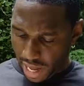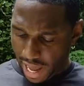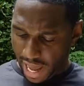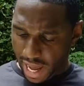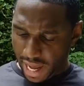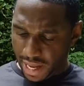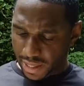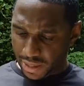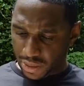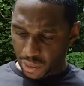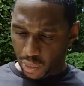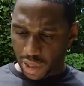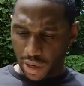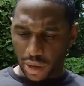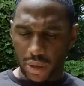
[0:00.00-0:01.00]
as
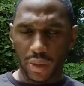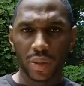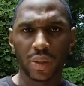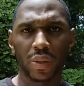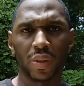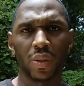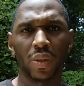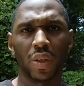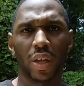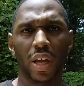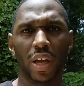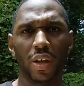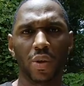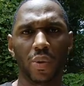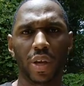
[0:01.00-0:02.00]
we are
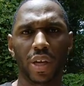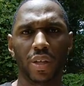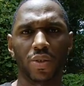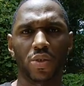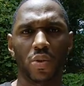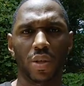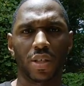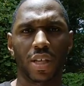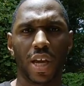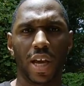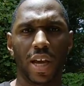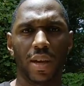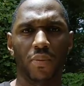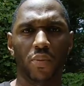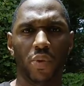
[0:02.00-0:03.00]
entering into a
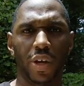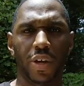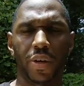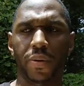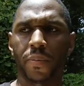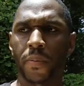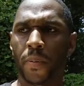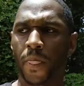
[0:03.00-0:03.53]
time where,